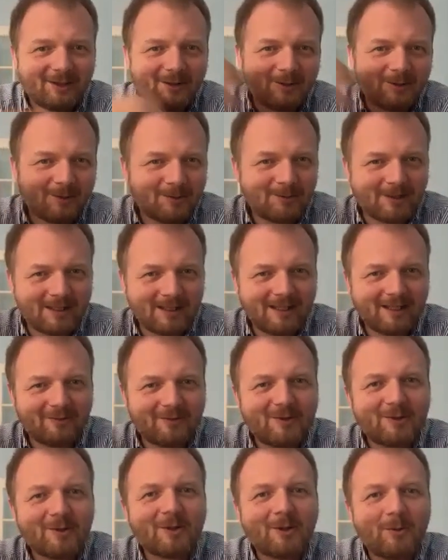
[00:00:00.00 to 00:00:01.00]
you kind of
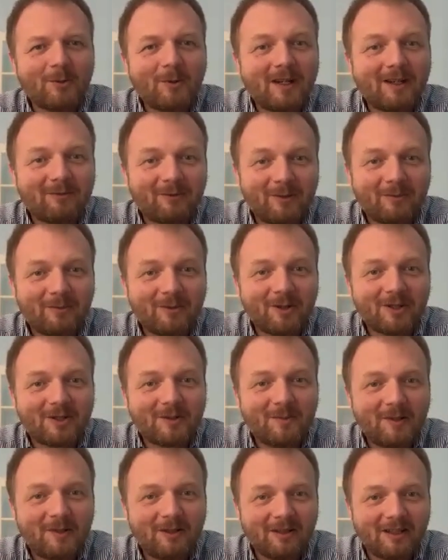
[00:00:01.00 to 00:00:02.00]
took away from your
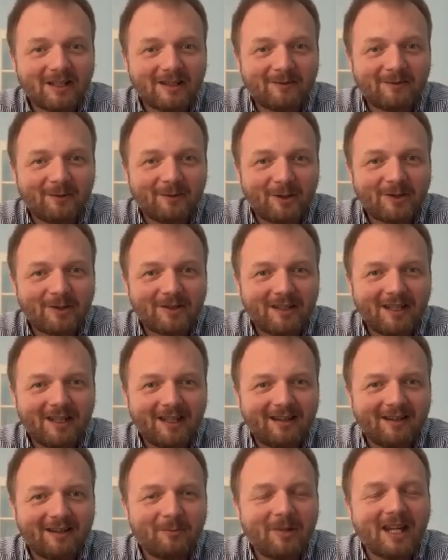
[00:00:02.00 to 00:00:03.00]
experience first
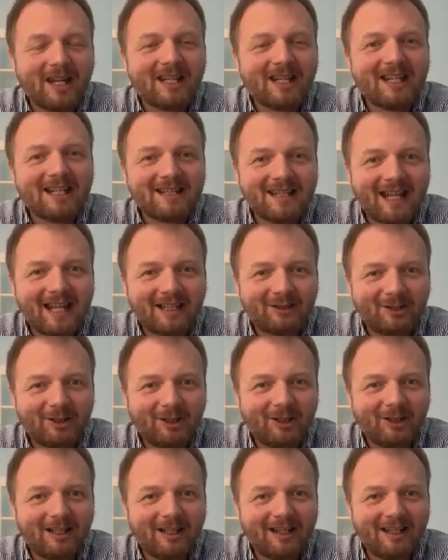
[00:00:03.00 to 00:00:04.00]
in the banking
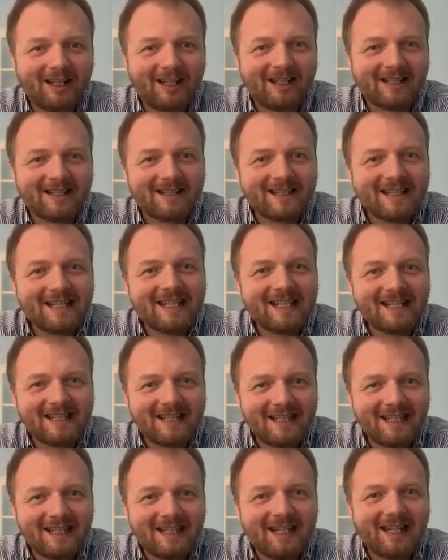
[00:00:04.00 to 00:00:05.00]
sector and then at
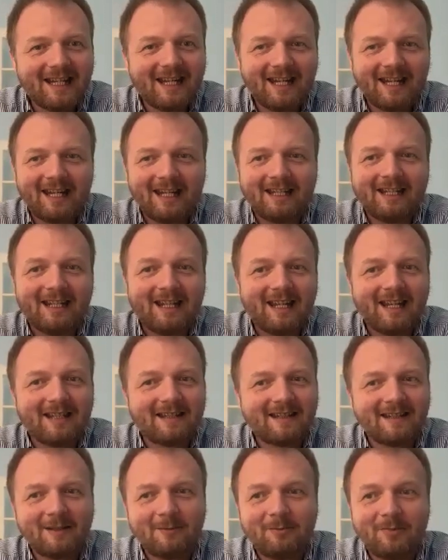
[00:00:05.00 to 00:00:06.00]
CDC and as
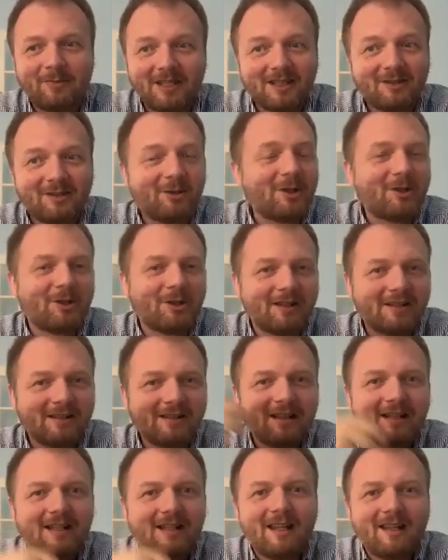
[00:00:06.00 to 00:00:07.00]
a pediatrician
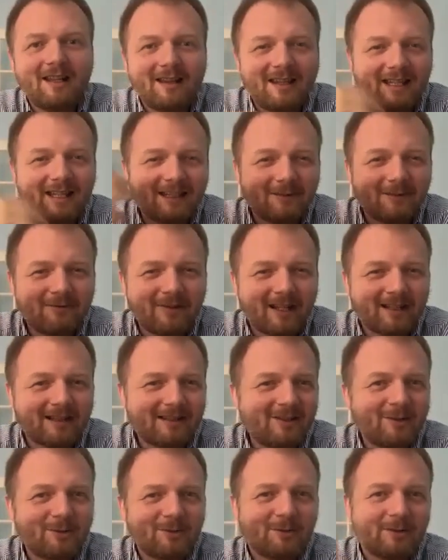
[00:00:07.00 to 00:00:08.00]
that
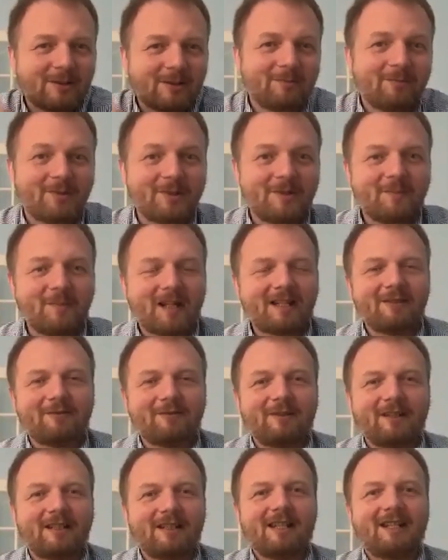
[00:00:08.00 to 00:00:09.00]
affect your perspective
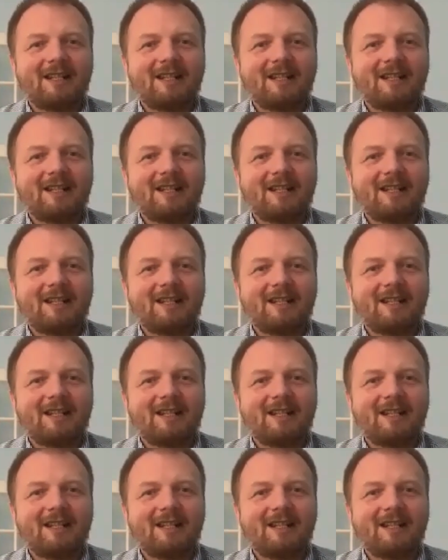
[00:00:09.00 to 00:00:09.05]
right